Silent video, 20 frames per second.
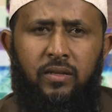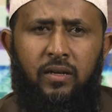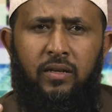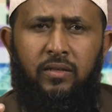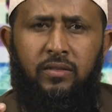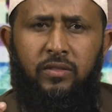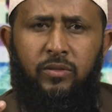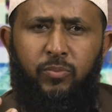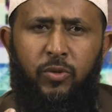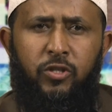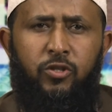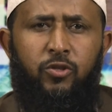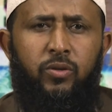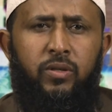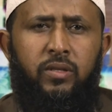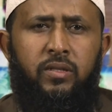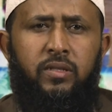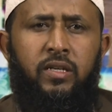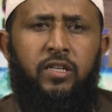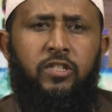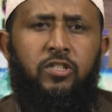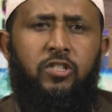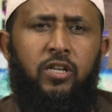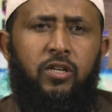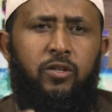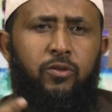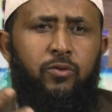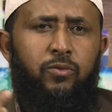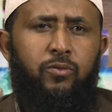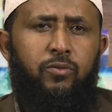special in nature,
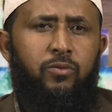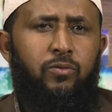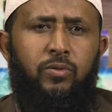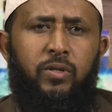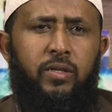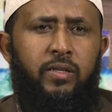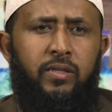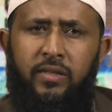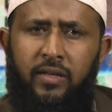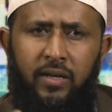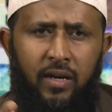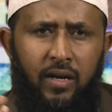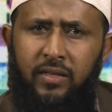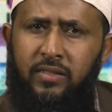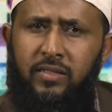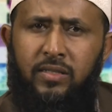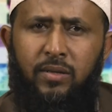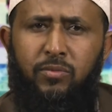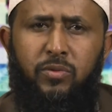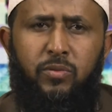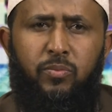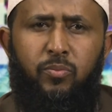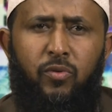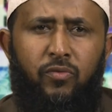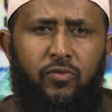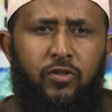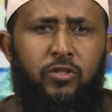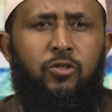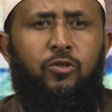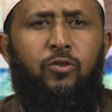and there are some
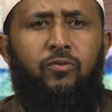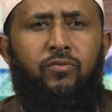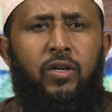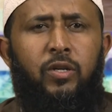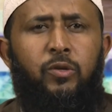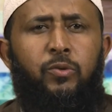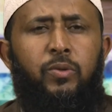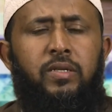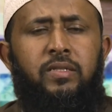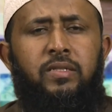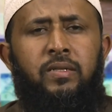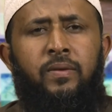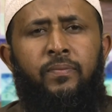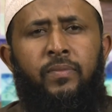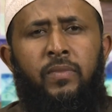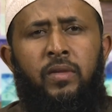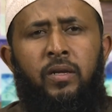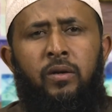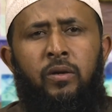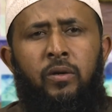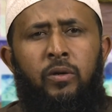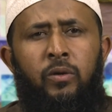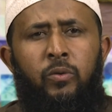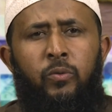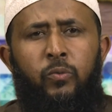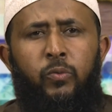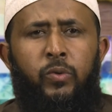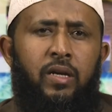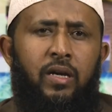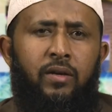professional valuers,
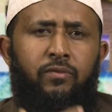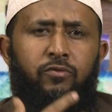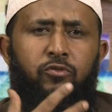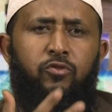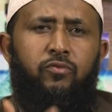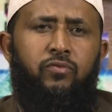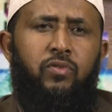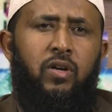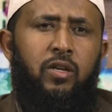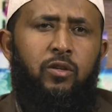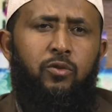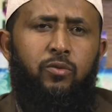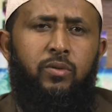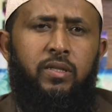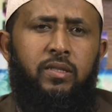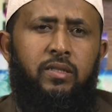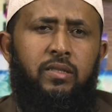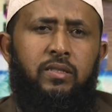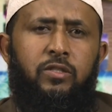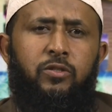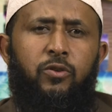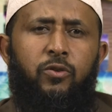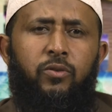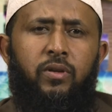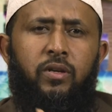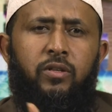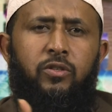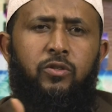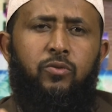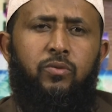will have to value it so
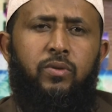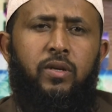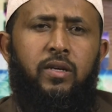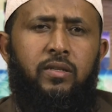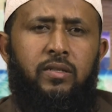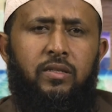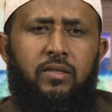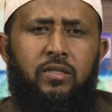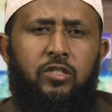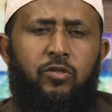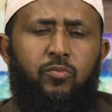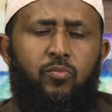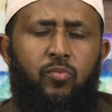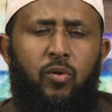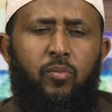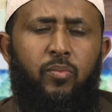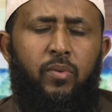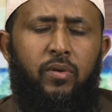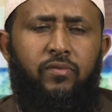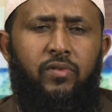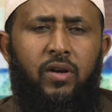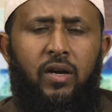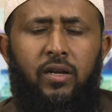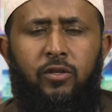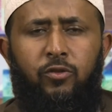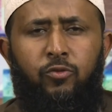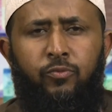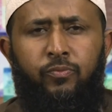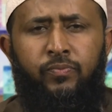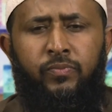that you get it its proper
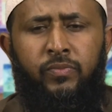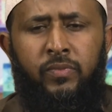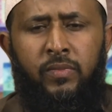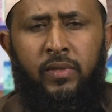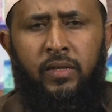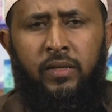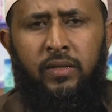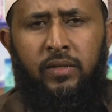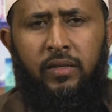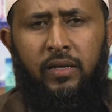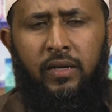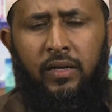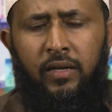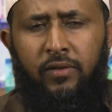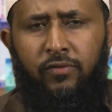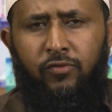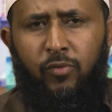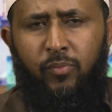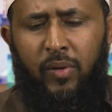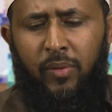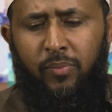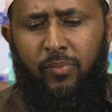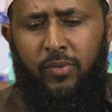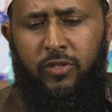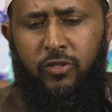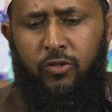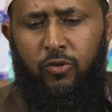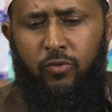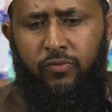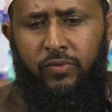value for
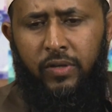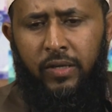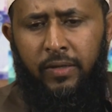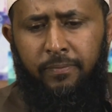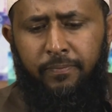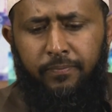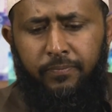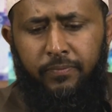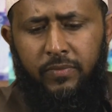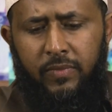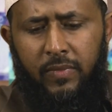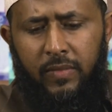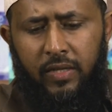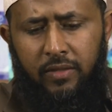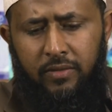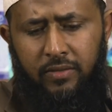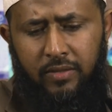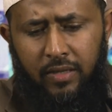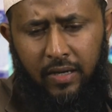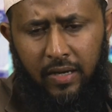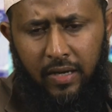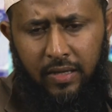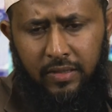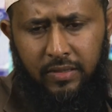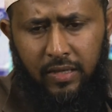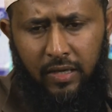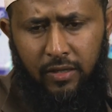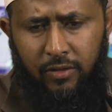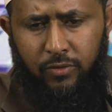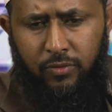purpose of zakat
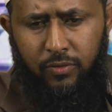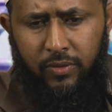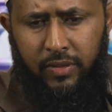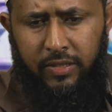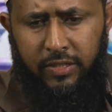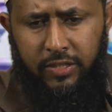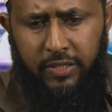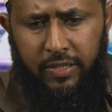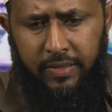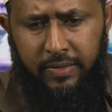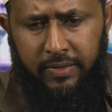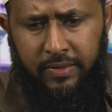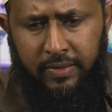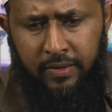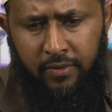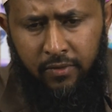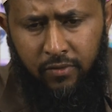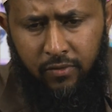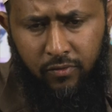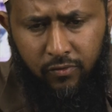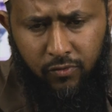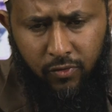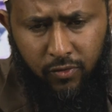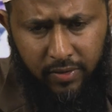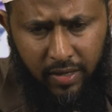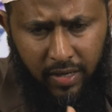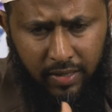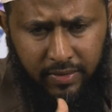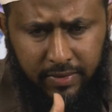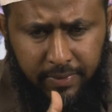calculation for
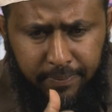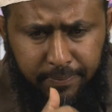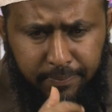that.